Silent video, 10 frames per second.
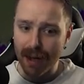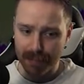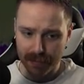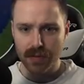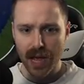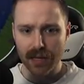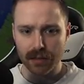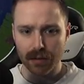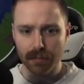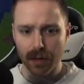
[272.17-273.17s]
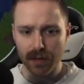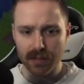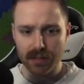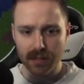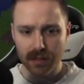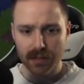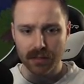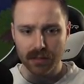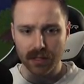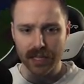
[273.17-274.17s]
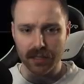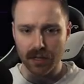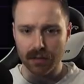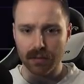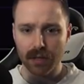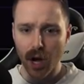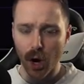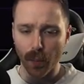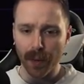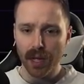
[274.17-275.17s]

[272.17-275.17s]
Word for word: Stat bonus selector, go.